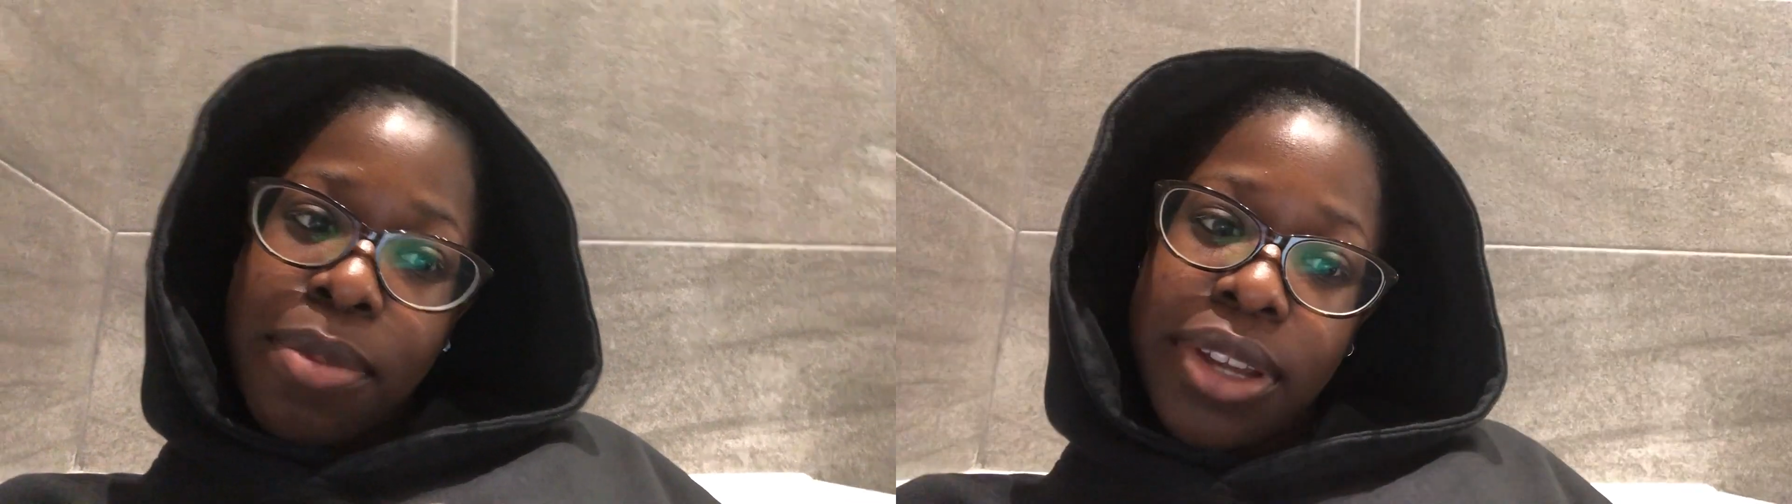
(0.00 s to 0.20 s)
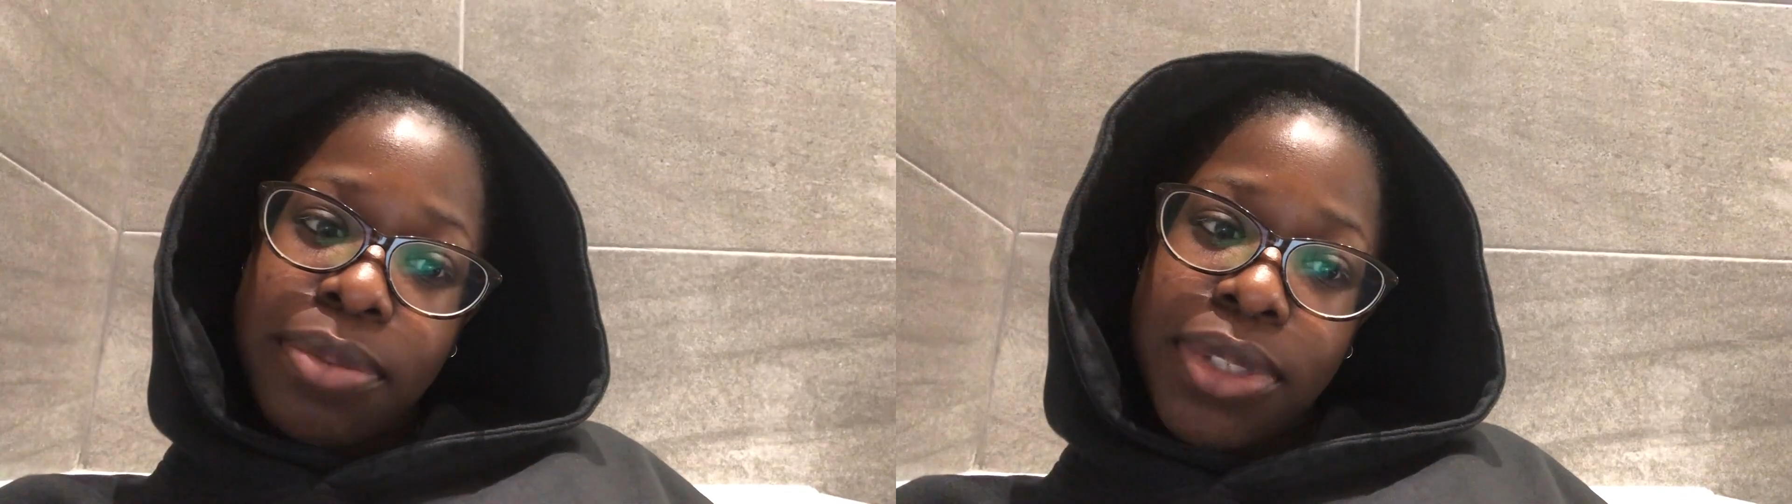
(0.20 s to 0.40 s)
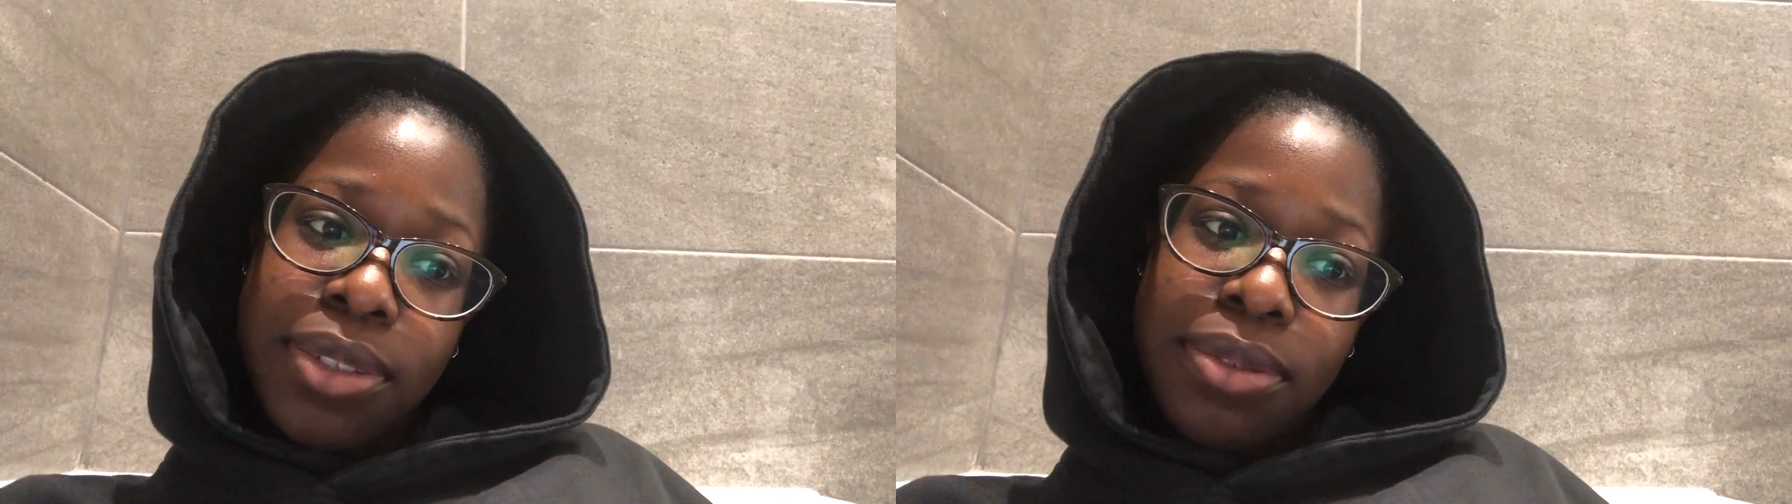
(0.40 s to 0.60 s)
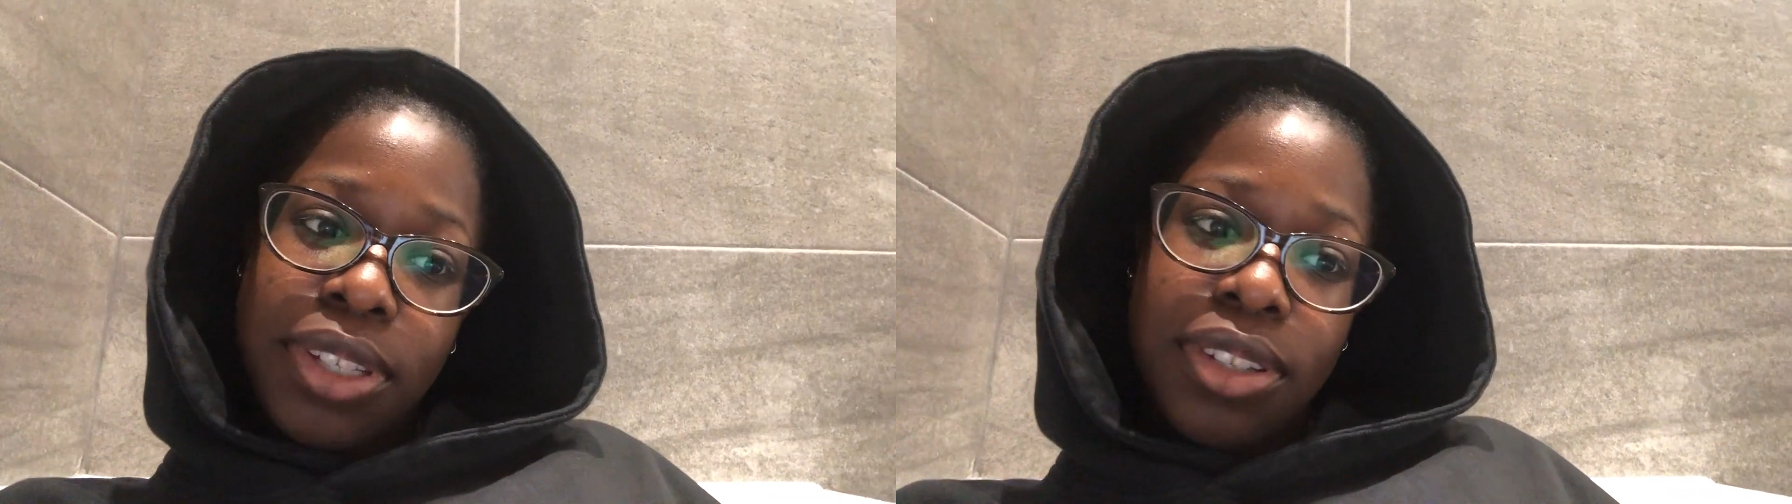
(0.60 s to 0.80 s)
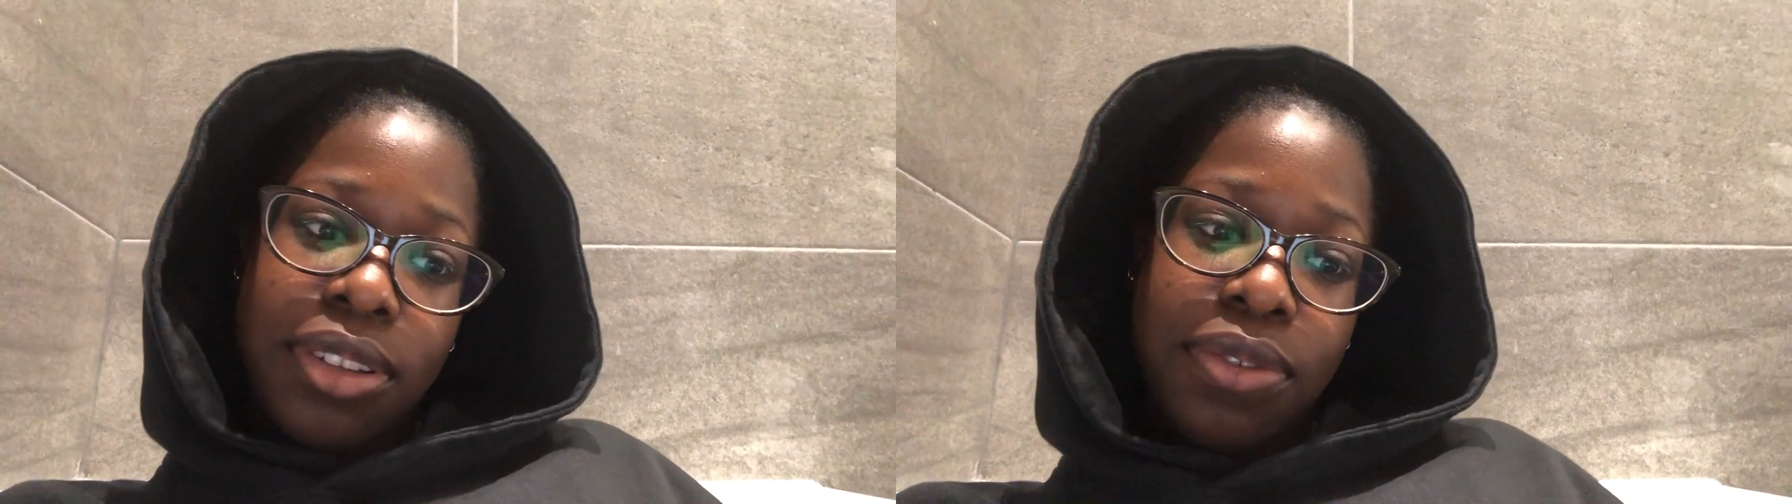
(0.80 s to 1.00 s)
I'm still
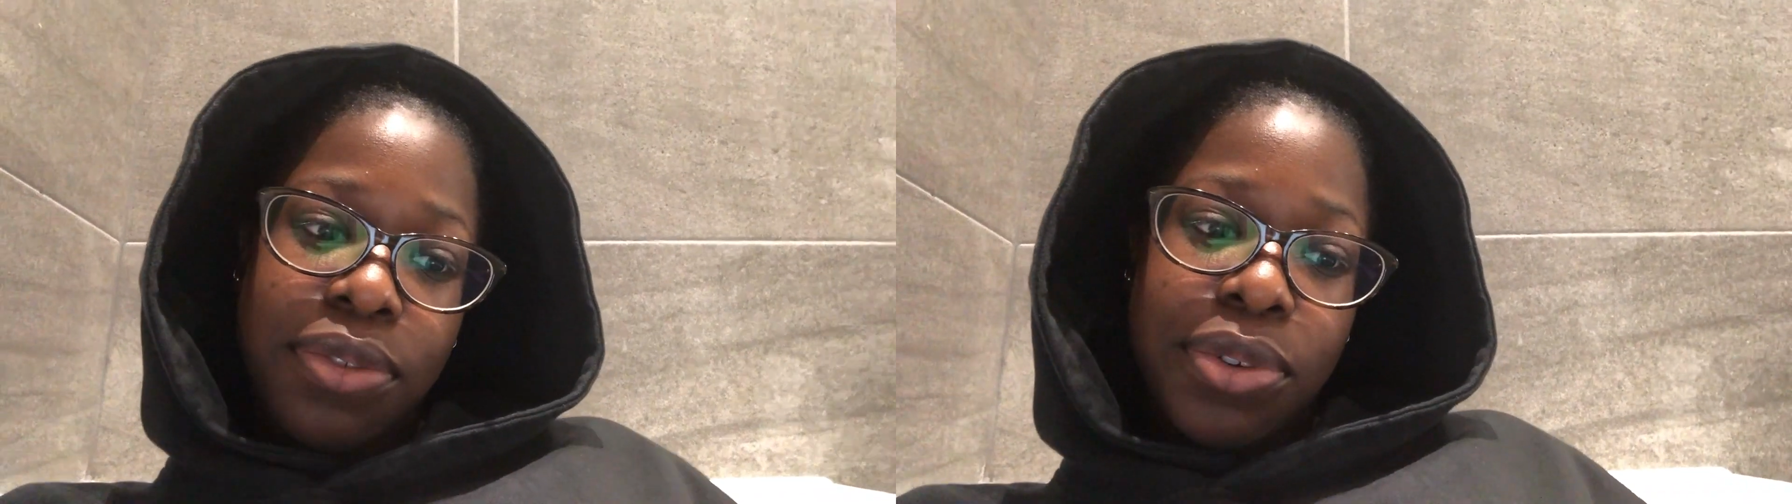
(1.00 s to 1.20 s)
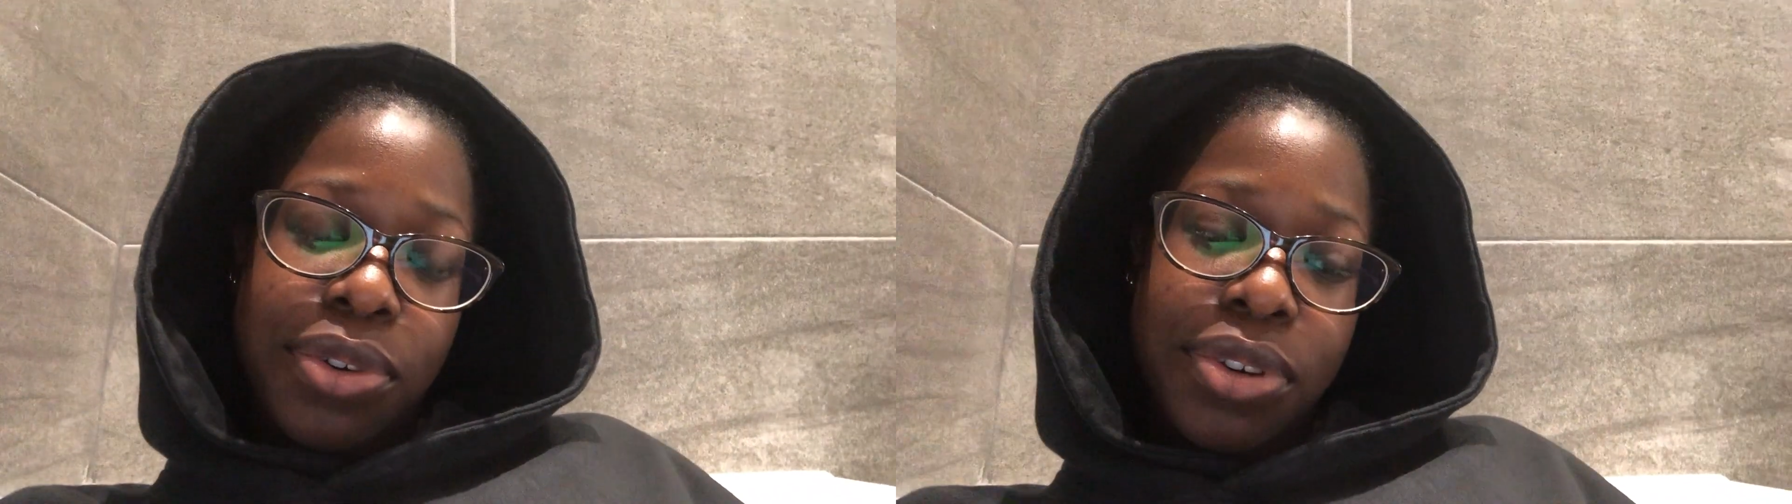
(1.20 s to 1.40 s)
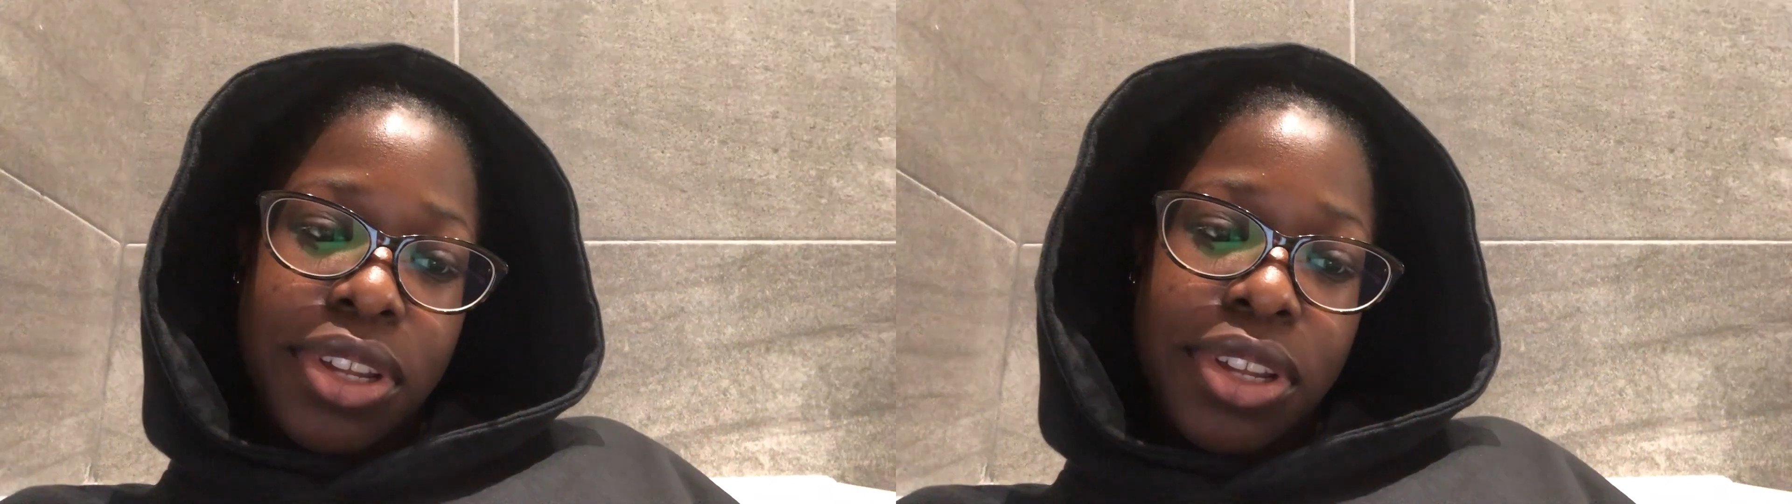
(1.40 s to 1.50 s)
waiting for